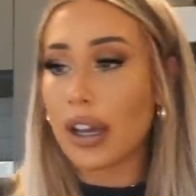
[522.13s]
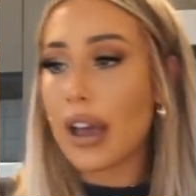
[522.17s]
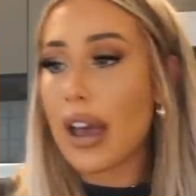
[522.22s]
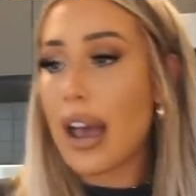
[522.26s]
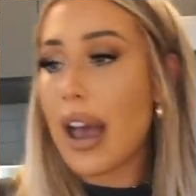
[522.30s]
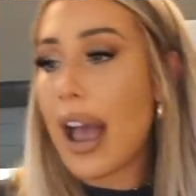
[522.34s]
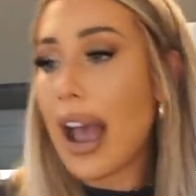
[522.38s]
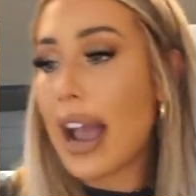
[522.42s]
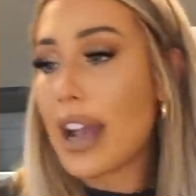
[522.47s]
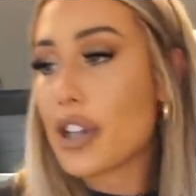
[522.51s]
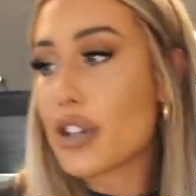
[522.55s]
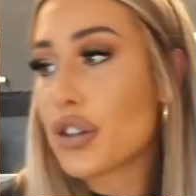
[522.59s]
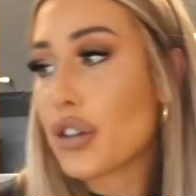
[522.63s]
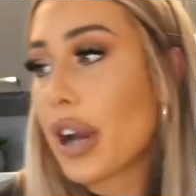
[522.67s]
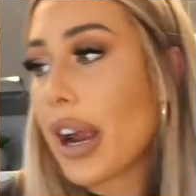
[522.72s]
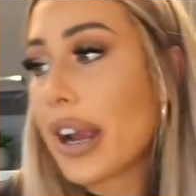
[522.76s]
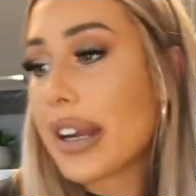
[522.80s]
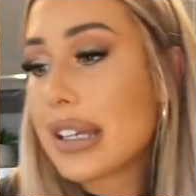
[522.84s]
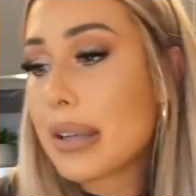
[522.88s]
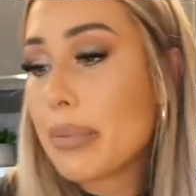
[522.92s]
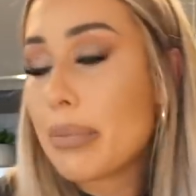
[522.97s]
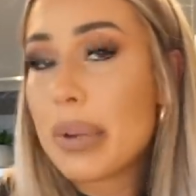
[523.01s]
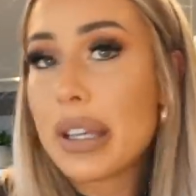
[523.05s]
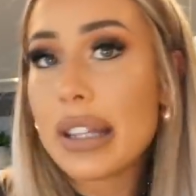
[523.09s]
I tried
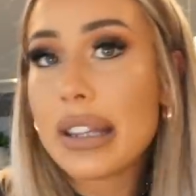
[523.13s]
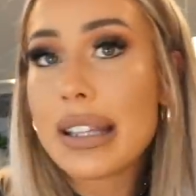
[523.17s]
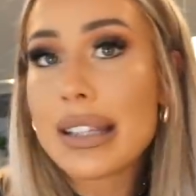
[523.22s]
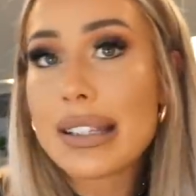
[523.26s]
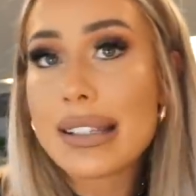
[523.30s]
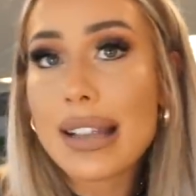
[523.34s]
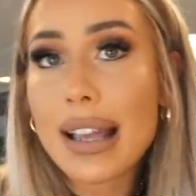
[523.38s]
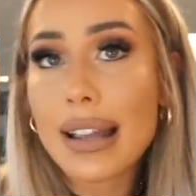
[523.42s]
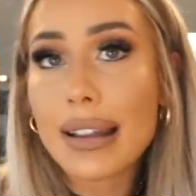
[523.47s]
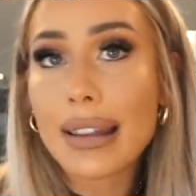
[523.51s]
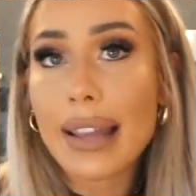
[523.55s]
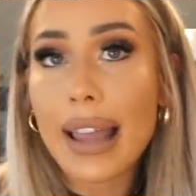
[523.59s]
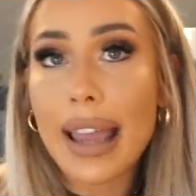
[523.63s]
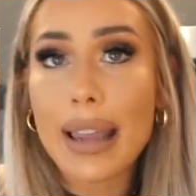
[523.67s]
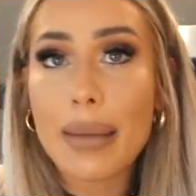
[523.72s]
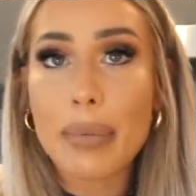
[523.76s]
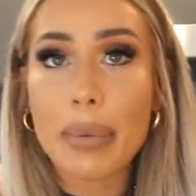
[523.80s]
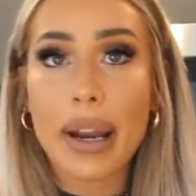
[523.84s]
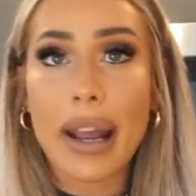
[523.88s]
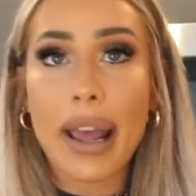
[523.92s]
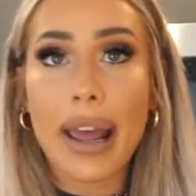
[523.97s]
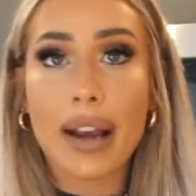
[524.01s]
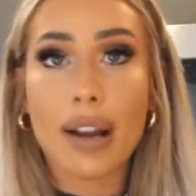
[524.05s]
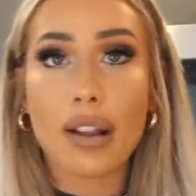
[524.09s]
to beat the sunlight but
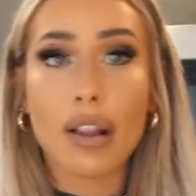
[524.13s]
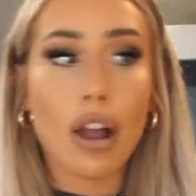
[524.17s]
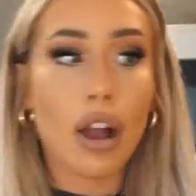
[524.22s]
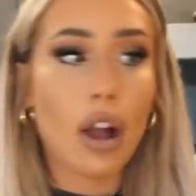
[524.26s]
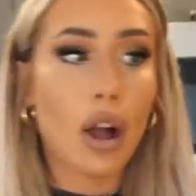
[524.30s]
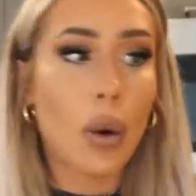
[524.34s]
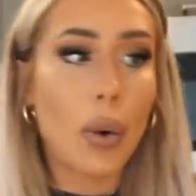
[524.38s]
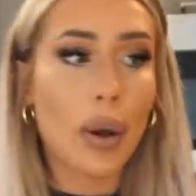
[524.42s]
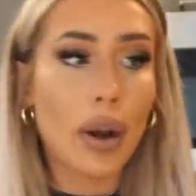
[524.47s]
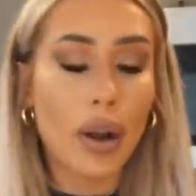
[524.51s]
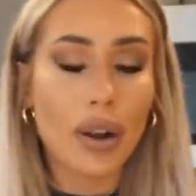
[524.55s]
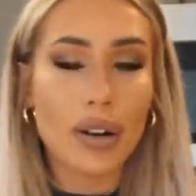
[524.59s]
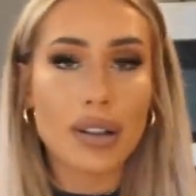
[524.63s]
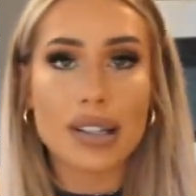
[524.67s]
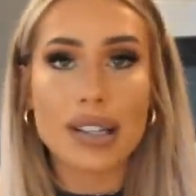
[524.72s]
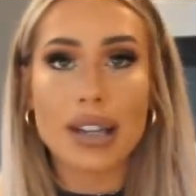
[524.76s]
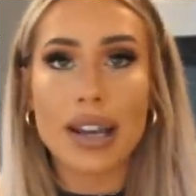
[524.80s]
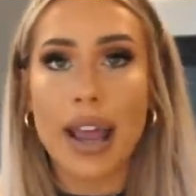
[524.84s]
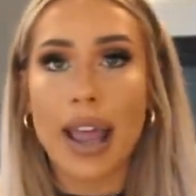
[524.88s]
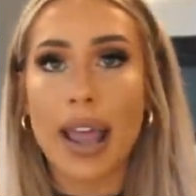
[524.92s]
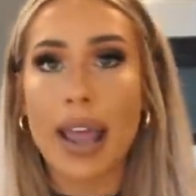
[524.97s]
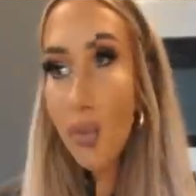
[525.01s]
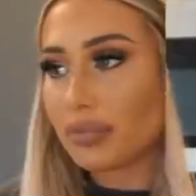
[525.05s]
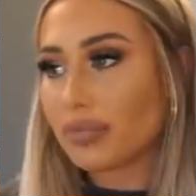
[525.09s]
I had a lot going on
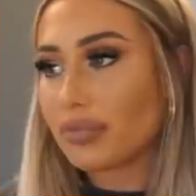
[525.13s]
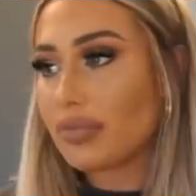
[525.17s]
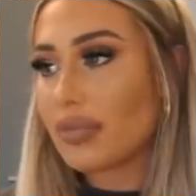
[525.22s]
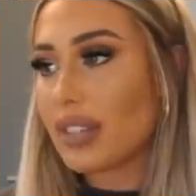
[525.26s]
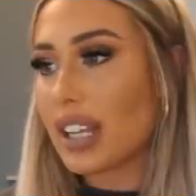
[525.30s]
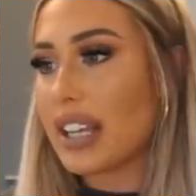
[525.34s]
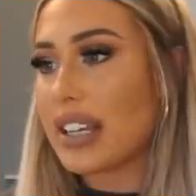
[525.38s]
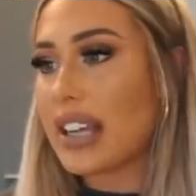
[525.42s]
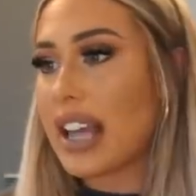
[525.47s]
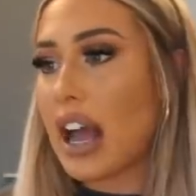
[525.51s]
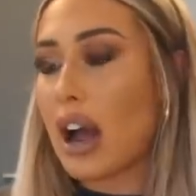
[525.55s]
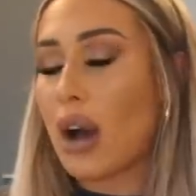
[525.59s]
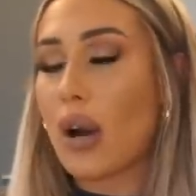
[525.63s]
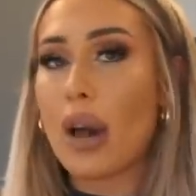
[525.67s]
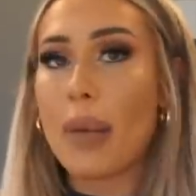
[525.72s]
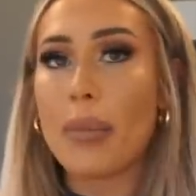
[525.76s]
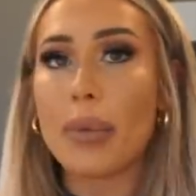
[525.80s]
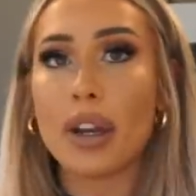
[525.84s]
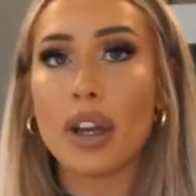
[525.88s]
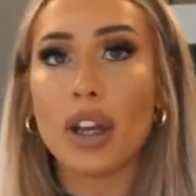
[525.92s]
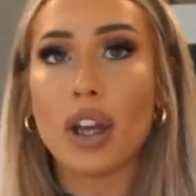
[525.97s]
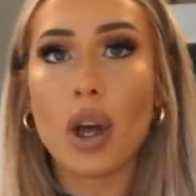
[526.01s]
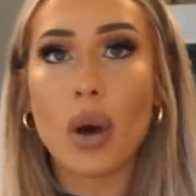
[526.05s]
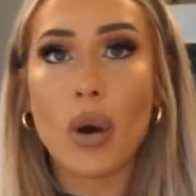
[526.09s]
today. Now I'm
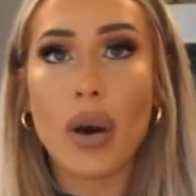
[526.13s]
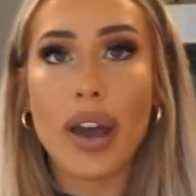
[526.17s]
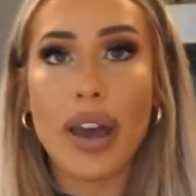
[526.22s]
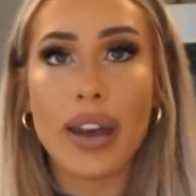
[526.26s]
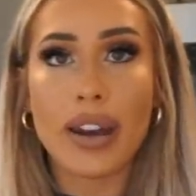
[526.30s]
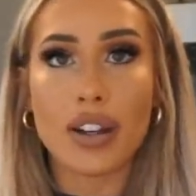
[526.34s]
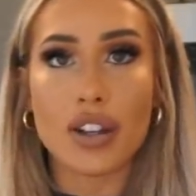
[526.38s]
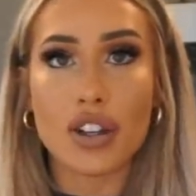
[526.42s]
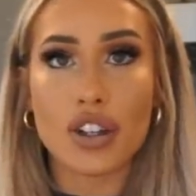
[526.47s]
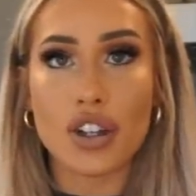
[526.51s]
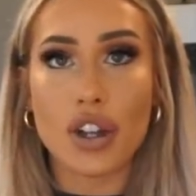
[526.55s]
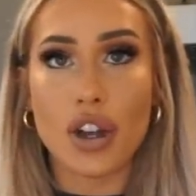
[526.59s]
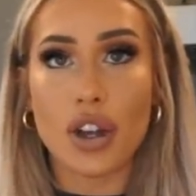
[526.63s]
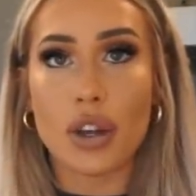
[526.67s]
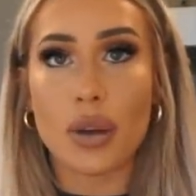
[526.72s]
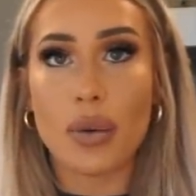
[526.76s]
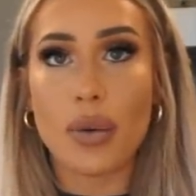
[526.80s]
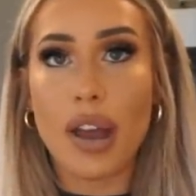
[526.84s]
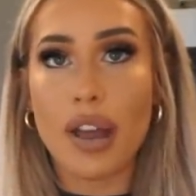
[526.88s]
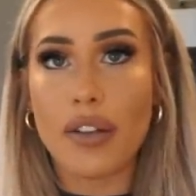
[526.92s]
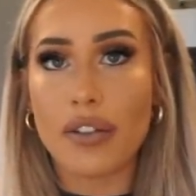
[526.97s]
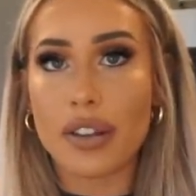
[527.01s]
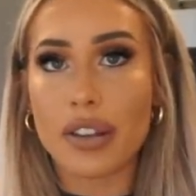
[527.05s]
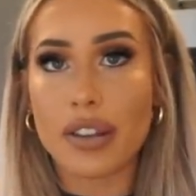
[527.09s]
gonna go ahead and show you
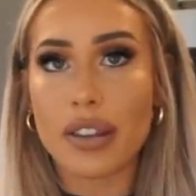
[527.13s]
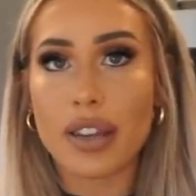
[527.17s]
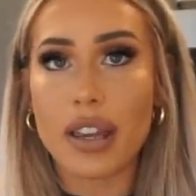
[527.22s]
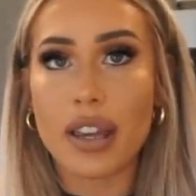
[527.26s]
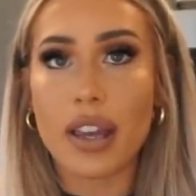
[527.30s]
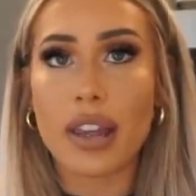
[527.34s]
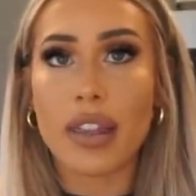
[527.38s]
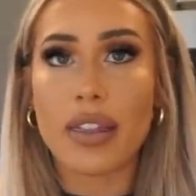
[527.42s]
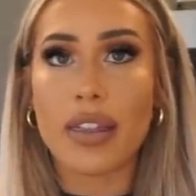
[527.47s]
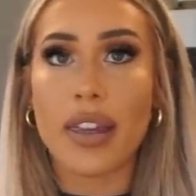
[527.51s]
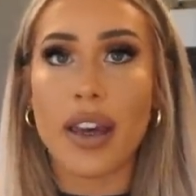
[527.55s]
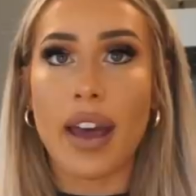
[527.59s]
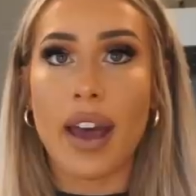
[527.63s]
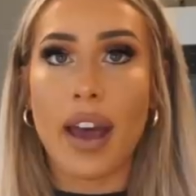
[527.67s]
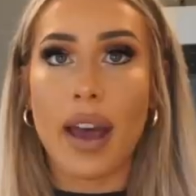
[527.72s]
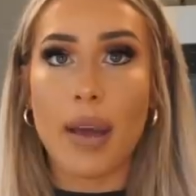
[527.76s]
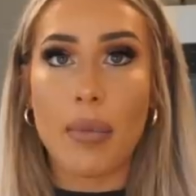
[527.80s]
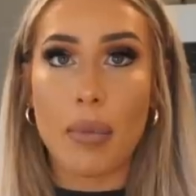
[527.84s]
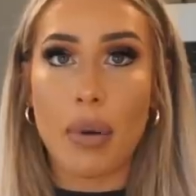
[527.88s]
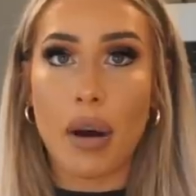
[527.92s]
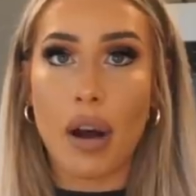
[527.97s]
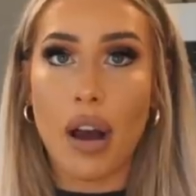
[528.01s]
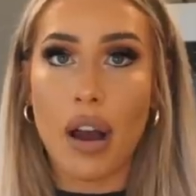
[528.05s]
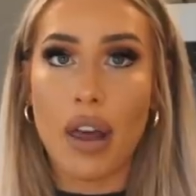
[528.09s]
everything that I
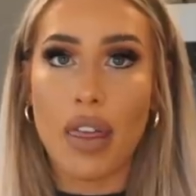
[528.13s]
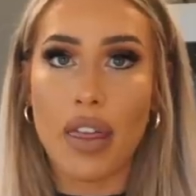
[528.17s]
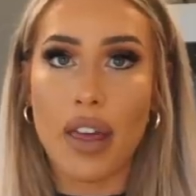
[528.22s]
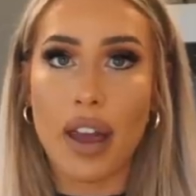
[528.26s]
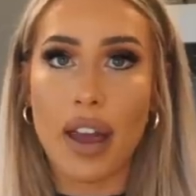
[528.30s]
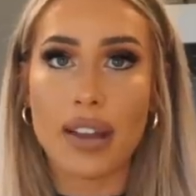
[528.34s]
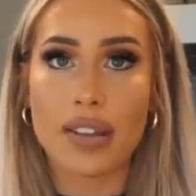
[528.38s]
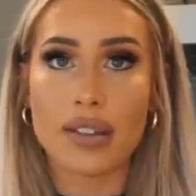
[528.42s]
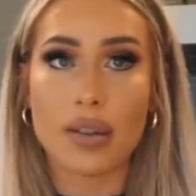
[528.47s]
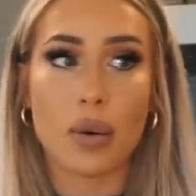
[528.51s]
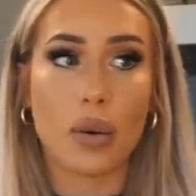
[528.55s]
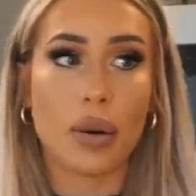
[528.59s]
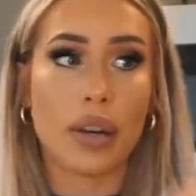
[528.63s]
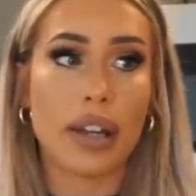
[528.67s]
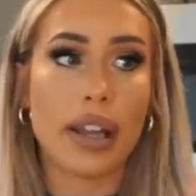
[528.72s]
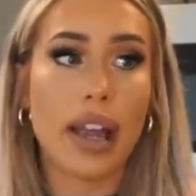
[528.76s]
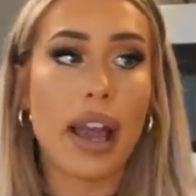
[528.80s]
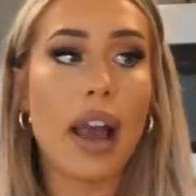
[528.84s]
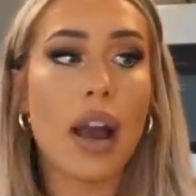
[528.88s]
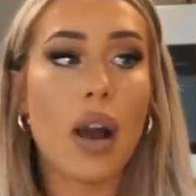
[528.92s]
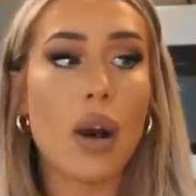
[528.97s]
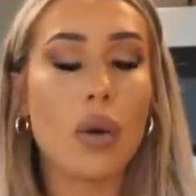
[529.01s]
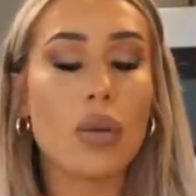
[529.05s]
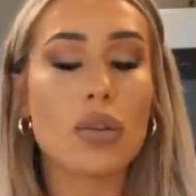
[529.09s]
bought that is already
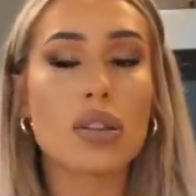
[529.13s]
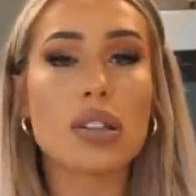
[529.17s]
out.